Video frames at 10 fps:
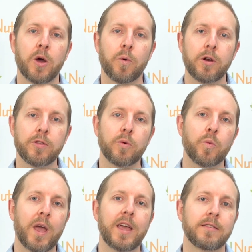What are the
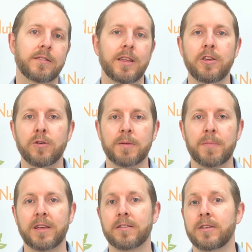ways that you can
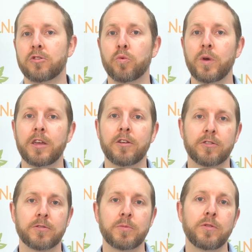basically tweak your
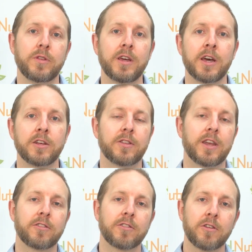smoothie so
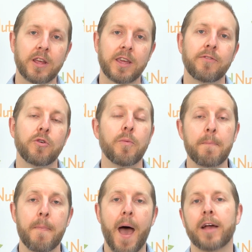that it's going to give you
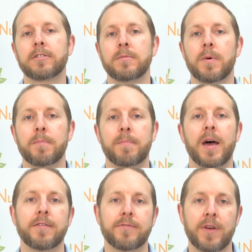maximum
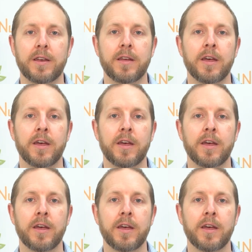benefit?